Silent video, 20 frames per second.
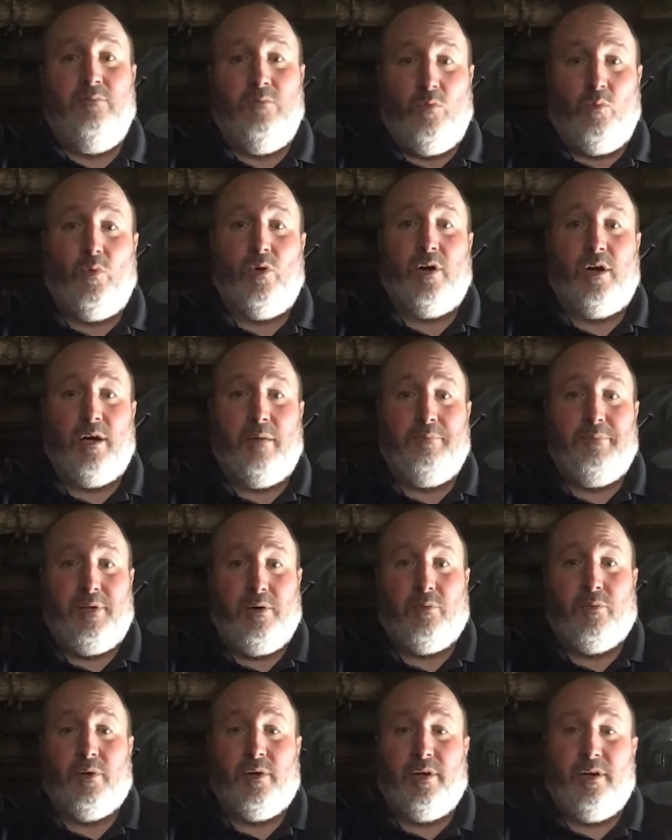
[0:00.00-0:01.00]
workup
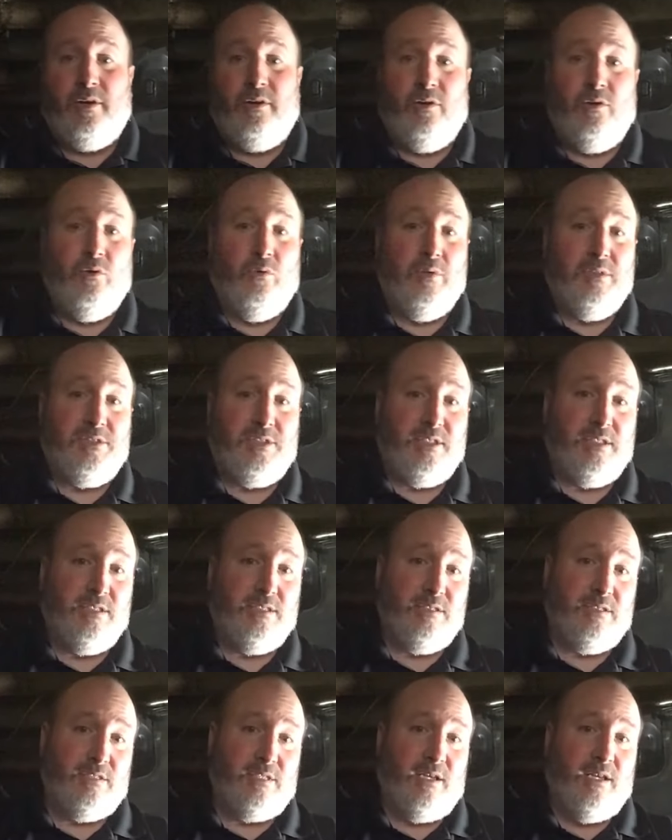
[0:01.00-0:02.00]
that we're going to do, which
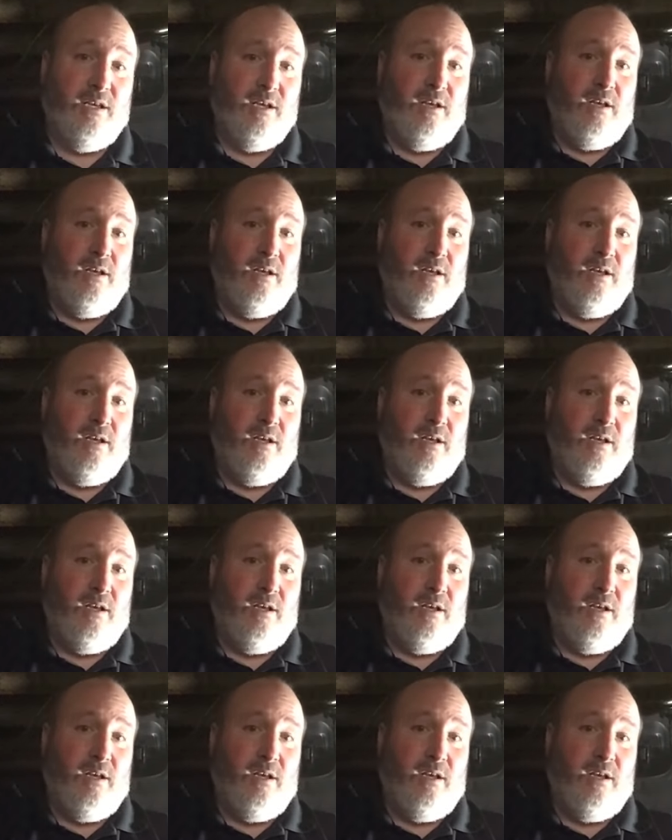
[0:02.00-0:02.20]
is